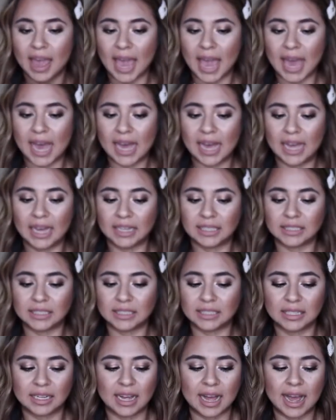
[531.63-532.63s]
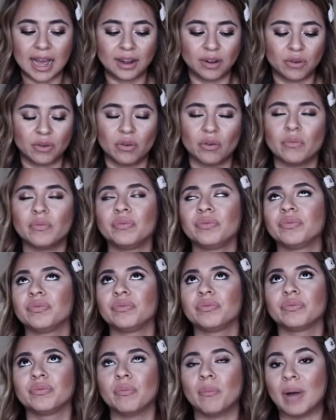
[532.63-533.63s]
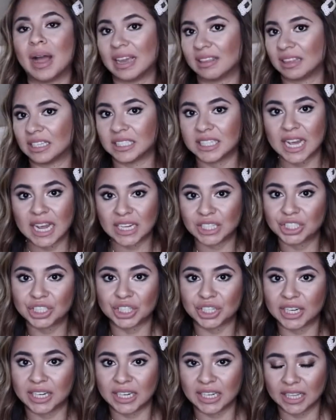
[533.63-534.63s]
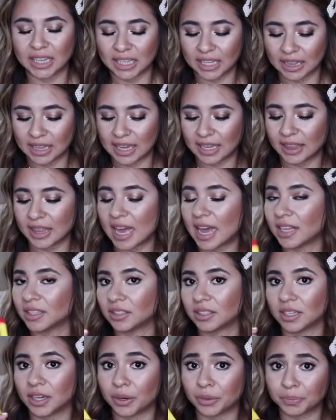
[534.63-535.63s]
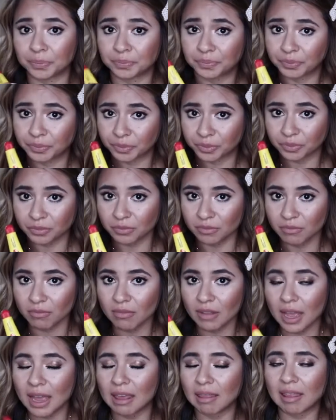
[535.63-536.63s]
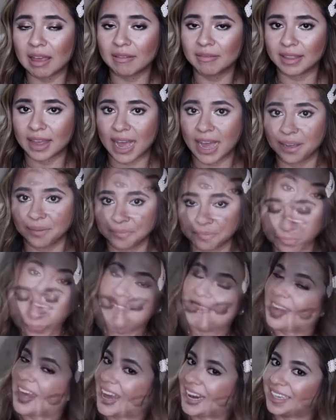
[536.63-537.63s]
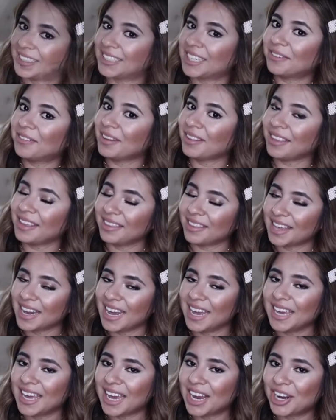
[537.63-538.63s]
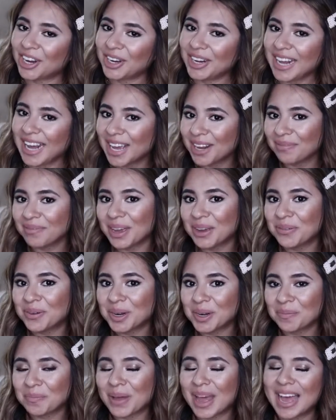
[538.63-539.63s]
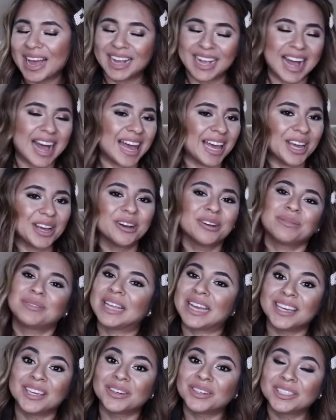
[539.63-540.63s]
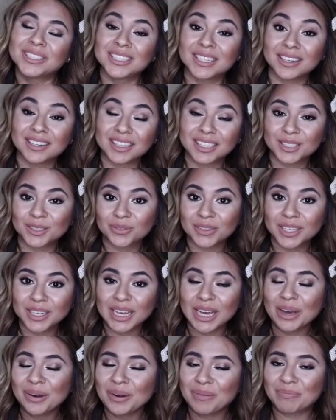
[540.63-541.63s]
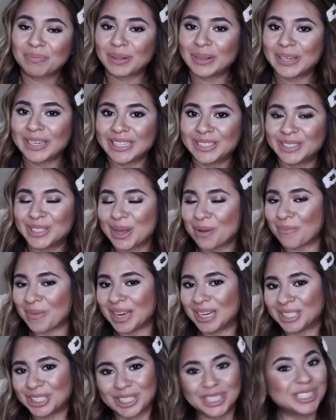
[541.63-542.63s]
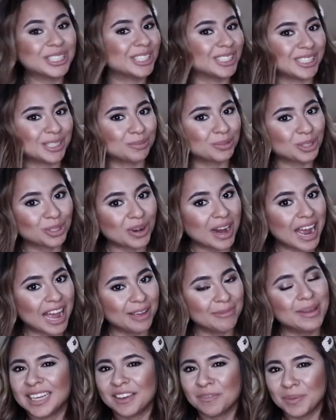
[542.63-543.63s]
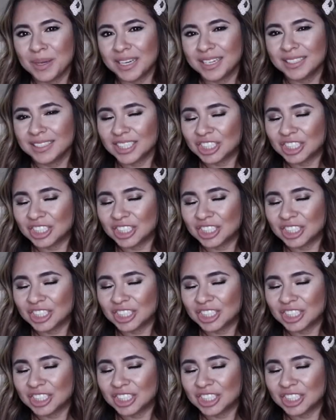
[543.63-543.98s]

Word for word: and I don't mind the taste or anything like that, so I love that. And that is everything that I carry in my work bag. I hope that you enjoyed this video. Please make sure to subscribe. Give me any